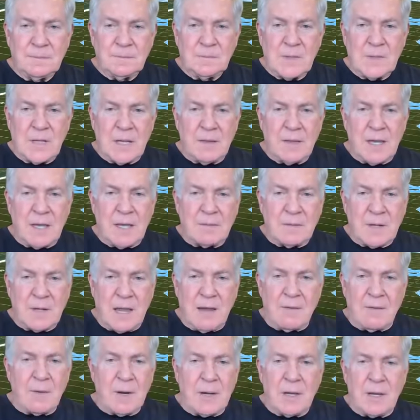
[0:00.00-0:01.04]
That that
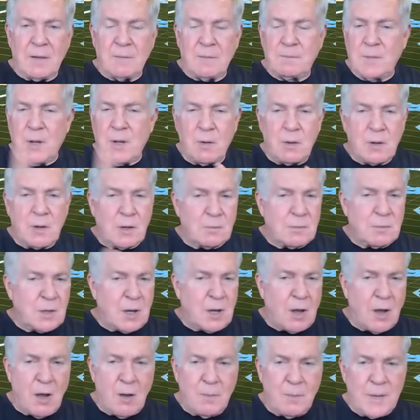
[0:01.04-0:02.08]
every don't
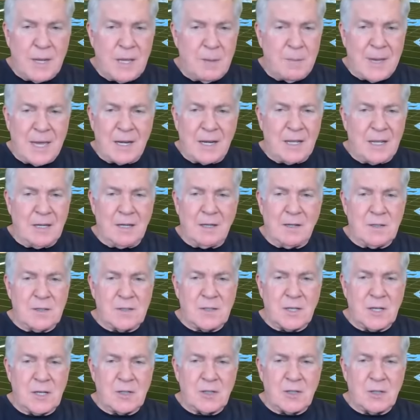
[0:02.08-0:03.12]
call me about any
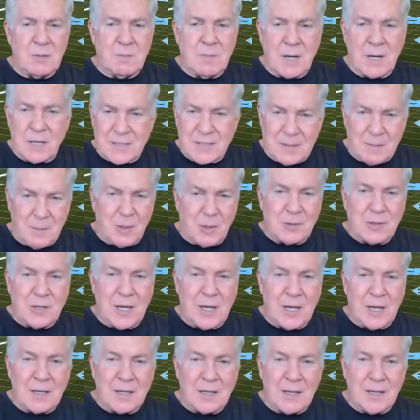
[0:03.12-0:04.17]
decision because I'm gonna
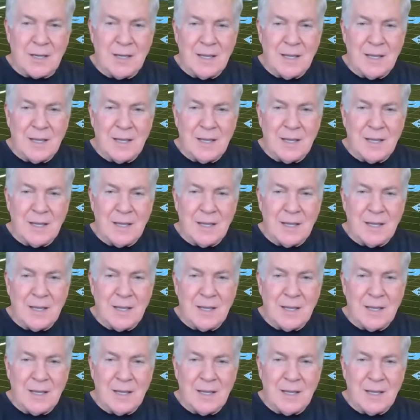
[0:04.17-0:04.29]
tell you,